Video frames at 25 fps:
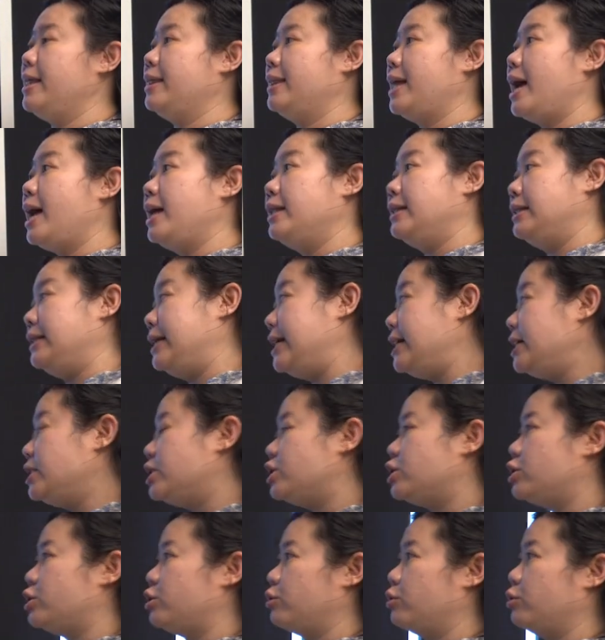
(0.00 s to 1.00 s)
That
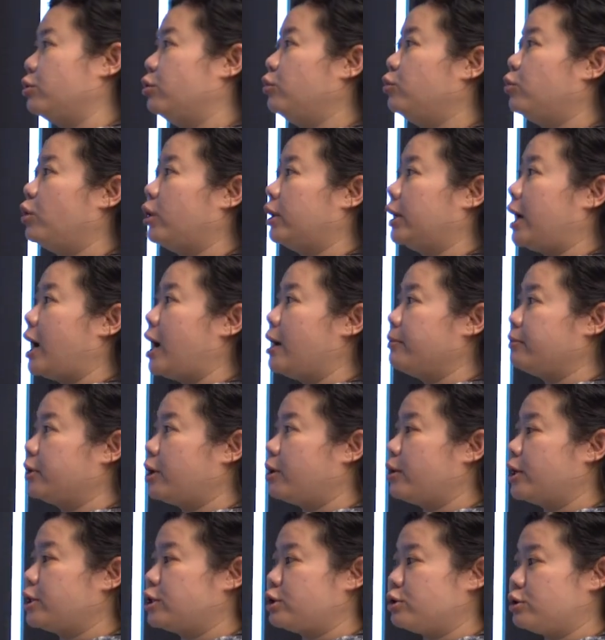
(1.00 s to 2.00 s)
leads to what I'm
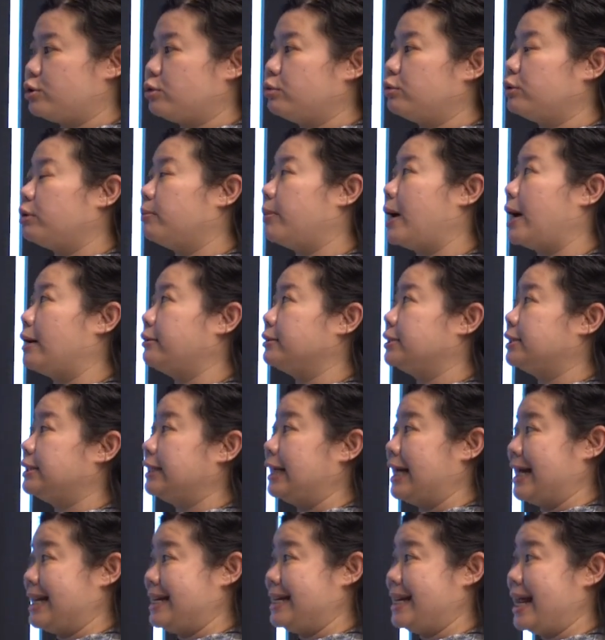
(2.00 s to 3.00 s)
going to talk about
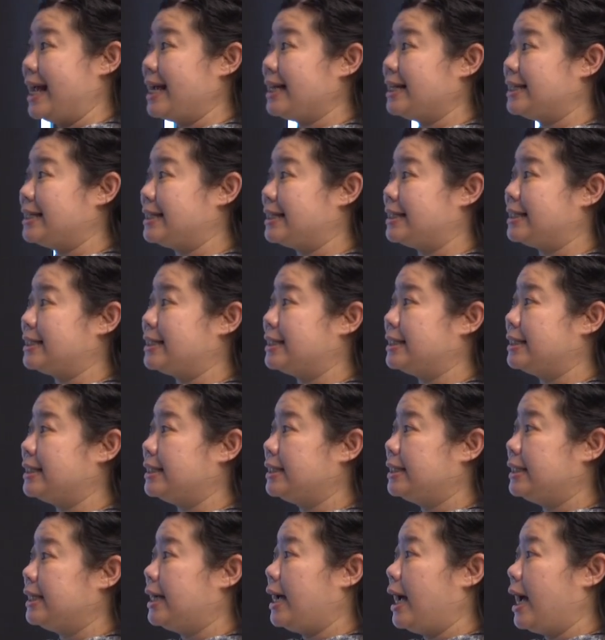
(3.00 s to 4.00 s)
next,
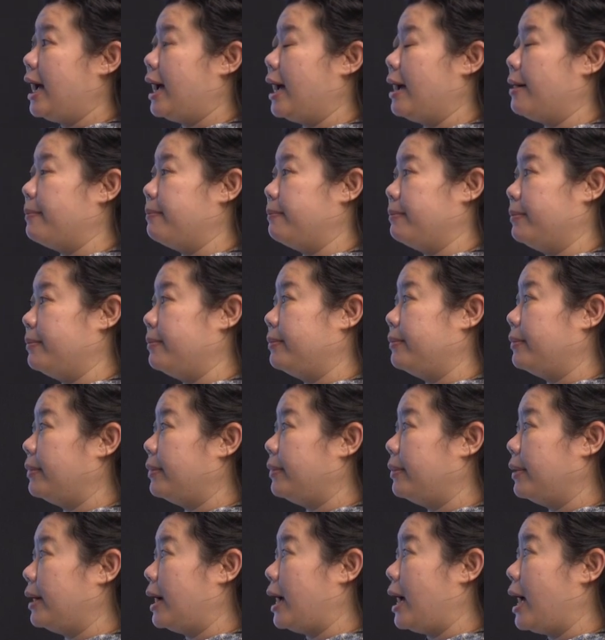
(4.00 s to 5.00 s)

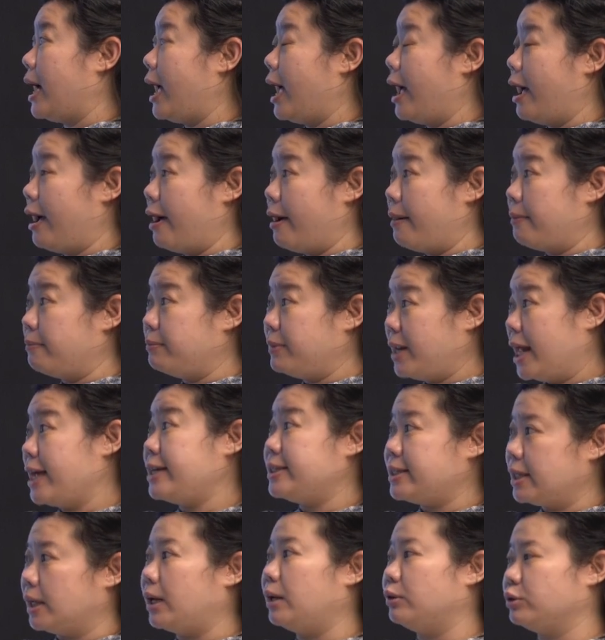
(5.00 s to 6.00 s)

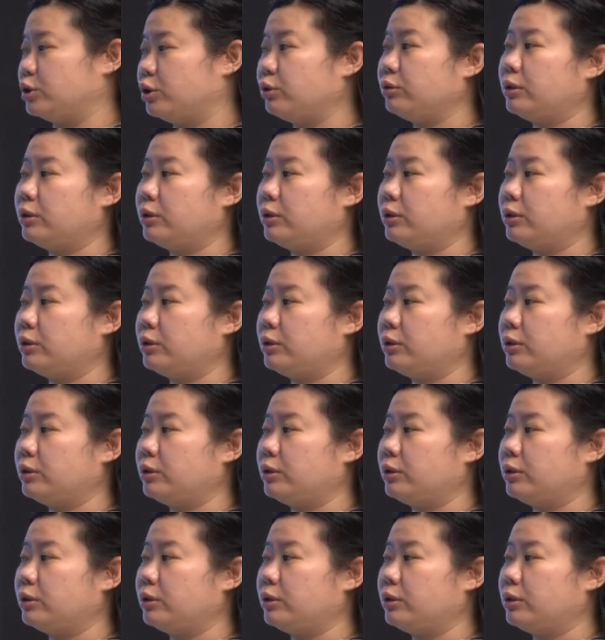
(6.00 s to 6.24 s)
later. I'll